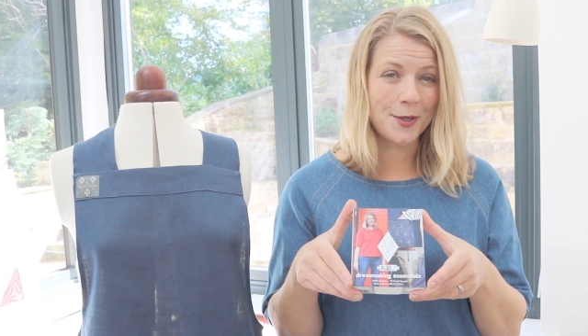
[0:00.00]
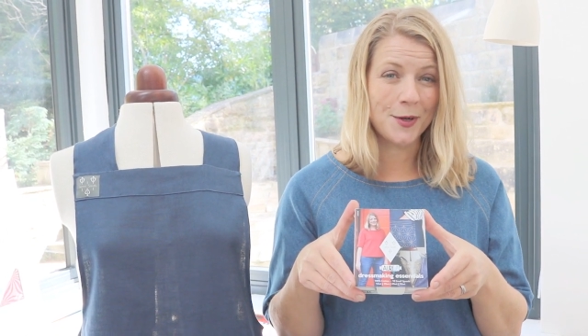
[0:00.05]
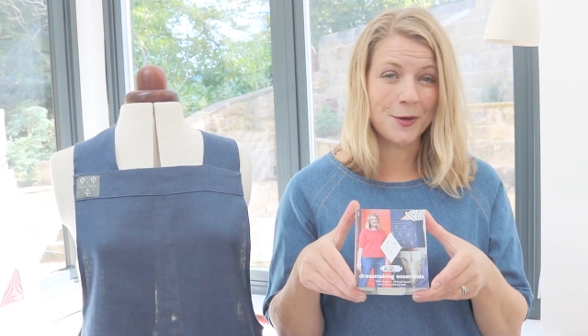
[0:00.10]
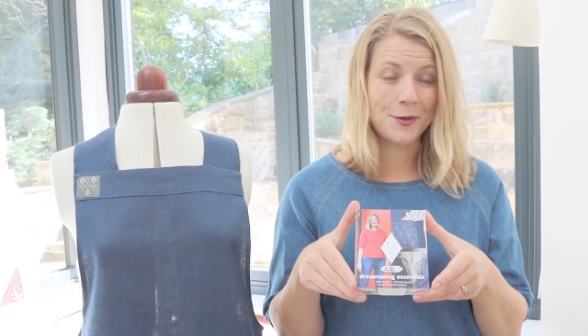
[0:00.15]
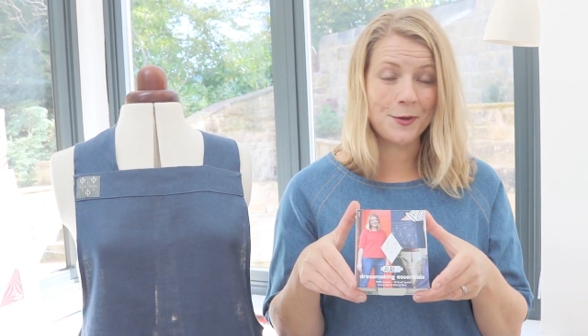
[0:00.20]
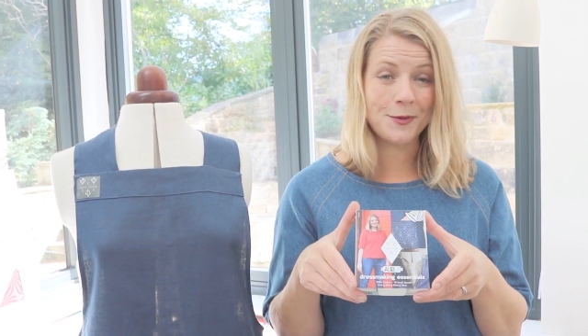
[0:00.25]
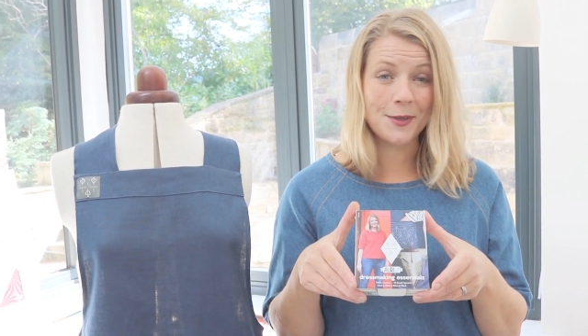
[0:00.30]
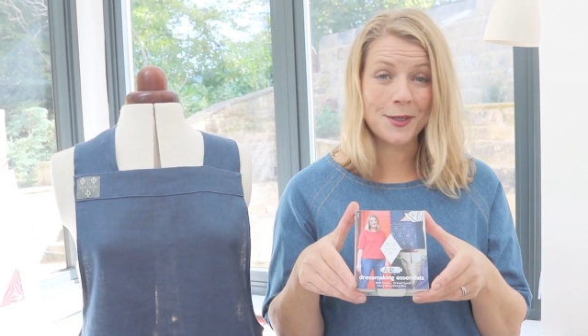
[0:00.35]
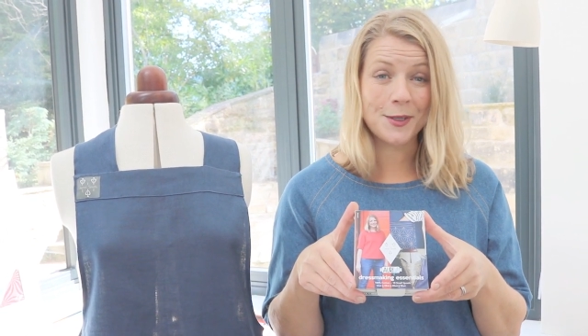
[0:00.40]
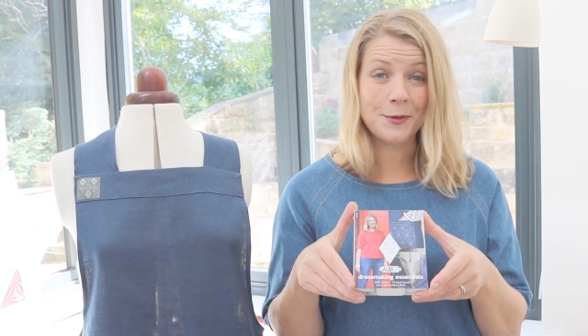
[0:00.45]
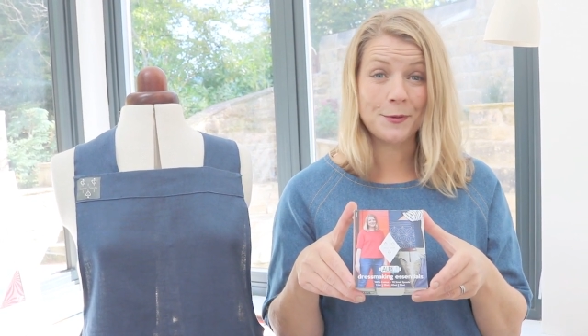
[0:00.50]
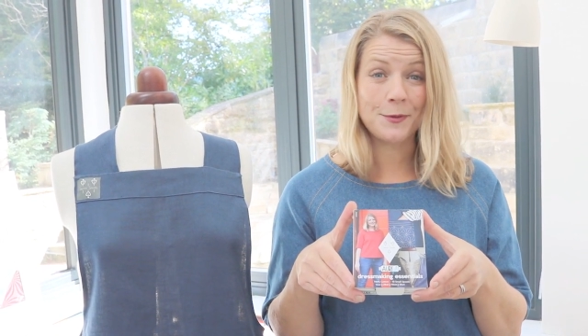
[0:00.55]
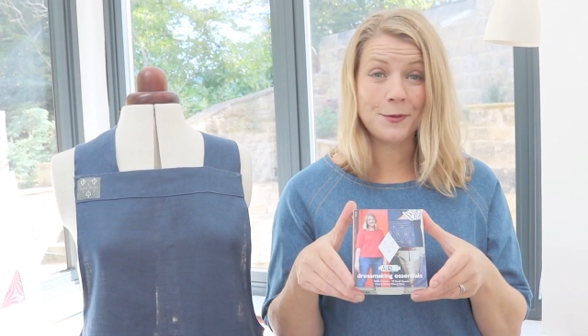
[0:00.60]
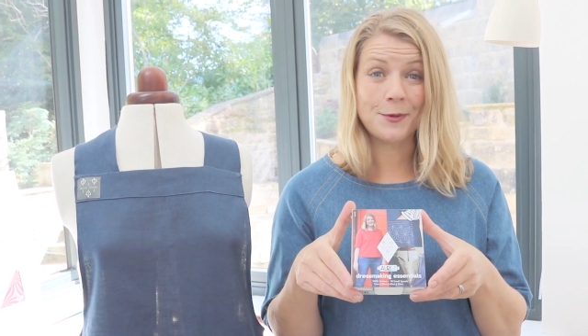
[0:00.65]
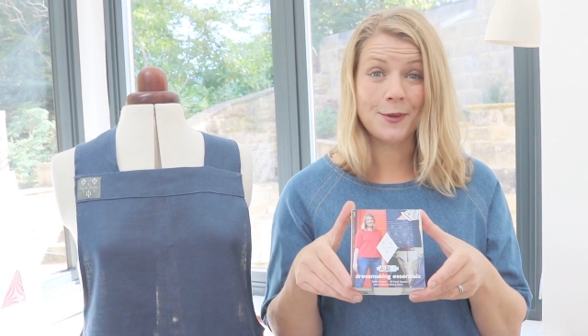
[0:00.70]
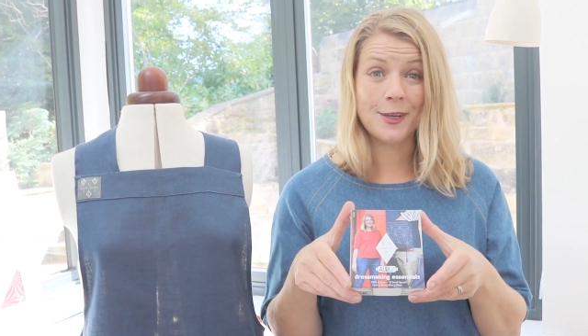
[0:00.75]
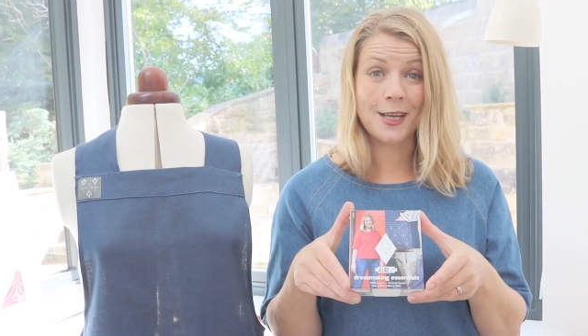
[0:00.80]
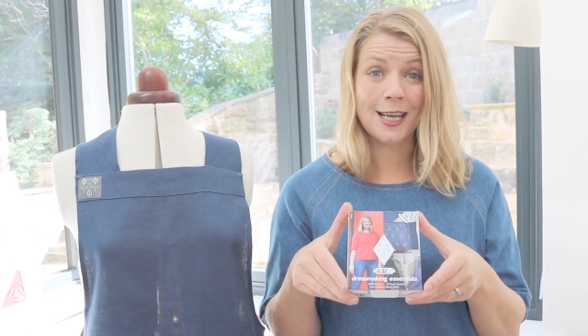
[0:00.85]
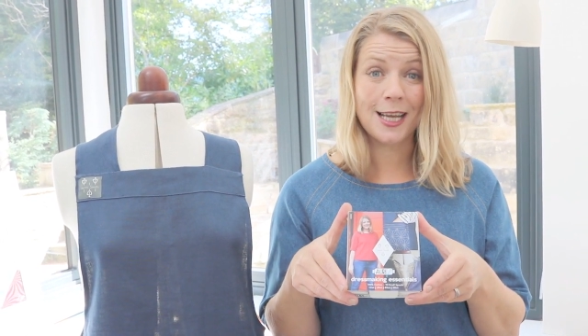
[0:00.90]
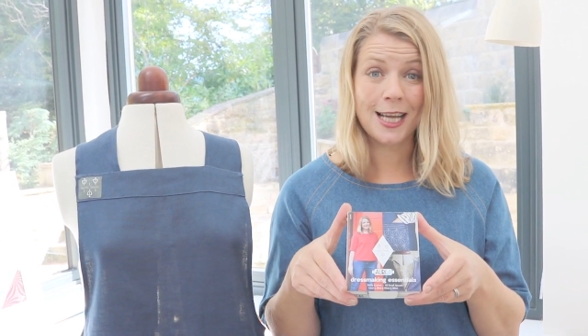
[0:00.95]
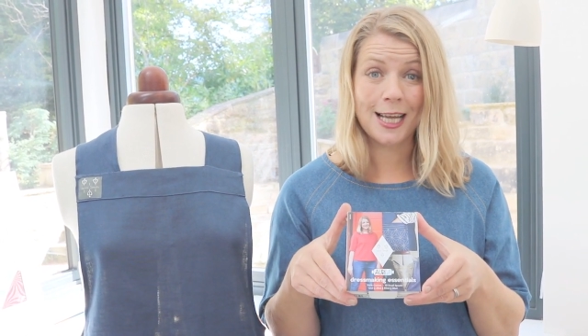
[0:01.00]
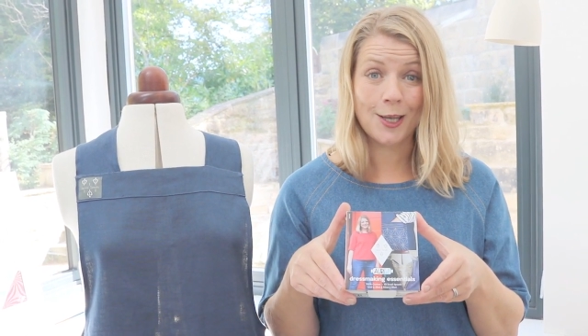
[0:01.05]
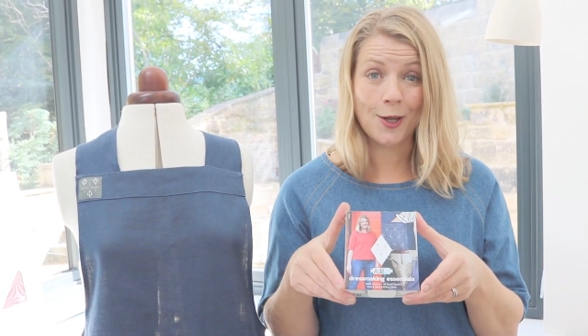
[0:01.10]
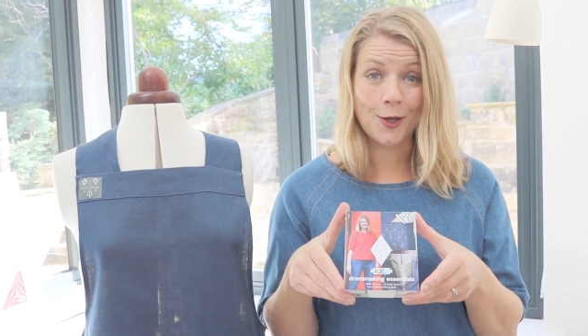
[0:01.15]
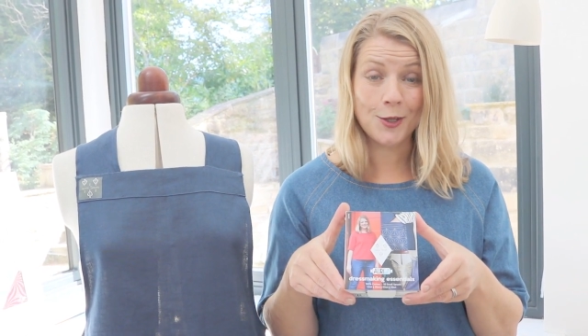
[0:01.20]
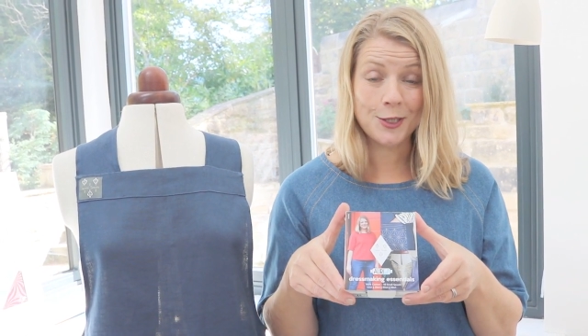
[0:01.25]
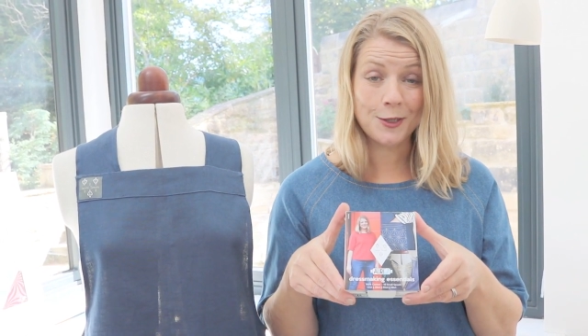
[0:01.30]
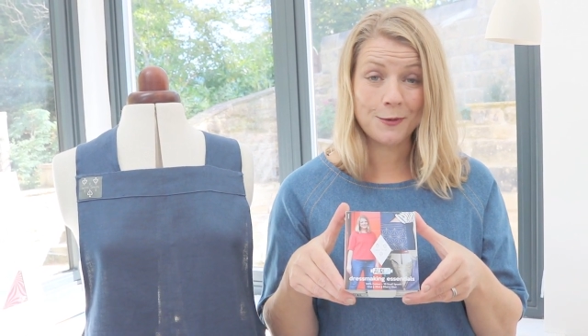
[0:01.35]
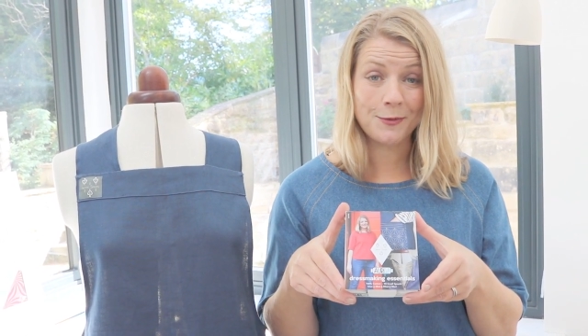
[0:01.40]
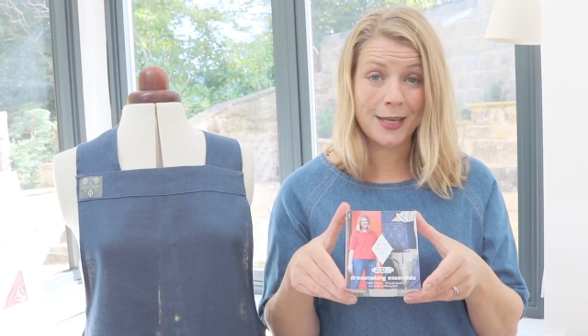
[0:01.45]
Aurifil for a
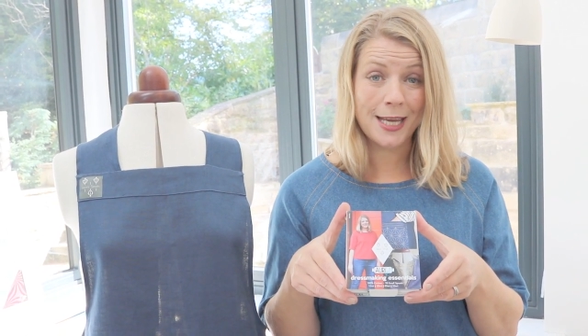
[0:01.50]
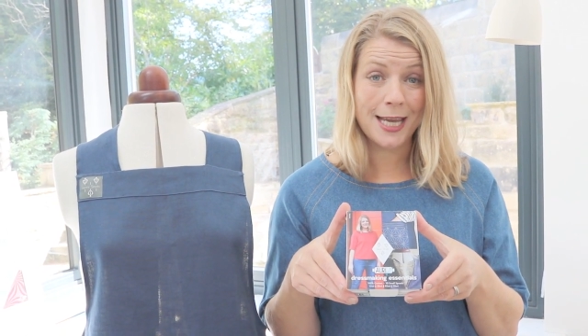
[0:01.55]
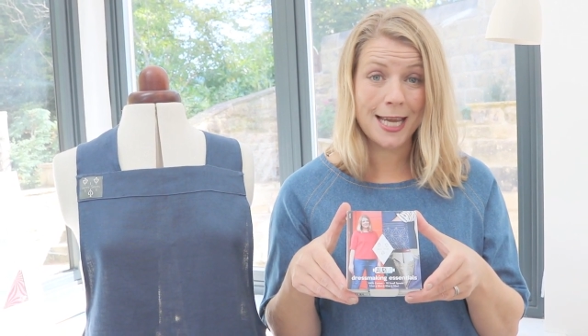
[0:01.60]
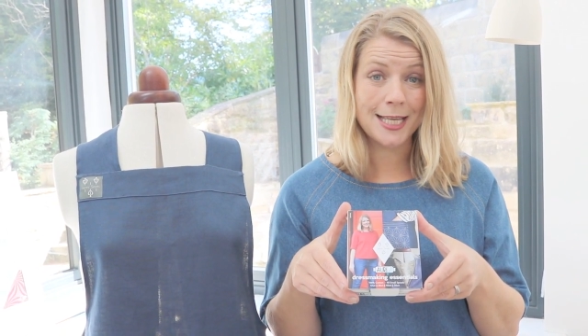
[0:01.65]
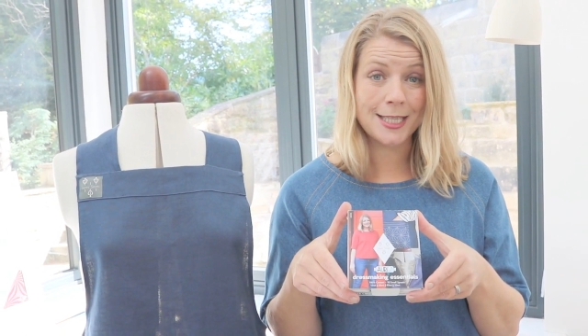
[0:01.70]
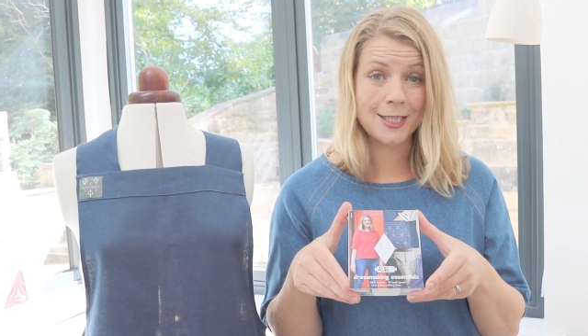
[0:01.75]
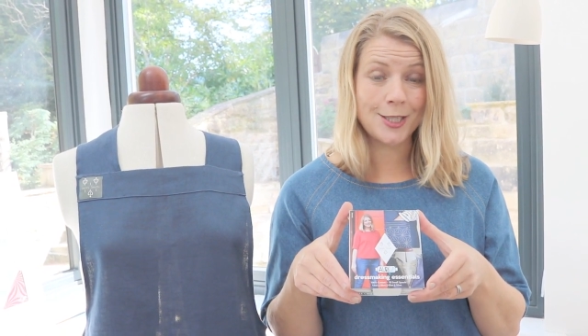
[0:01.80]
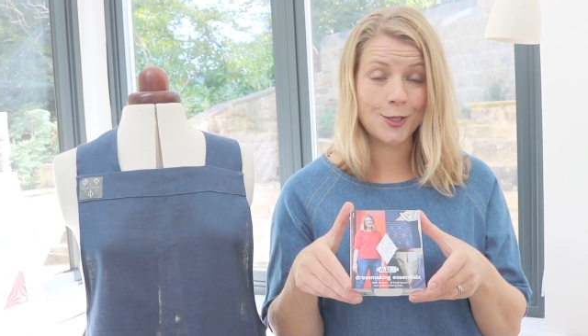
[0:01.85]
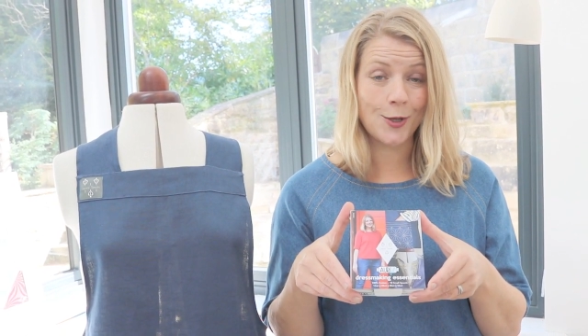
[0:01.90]
lot of years,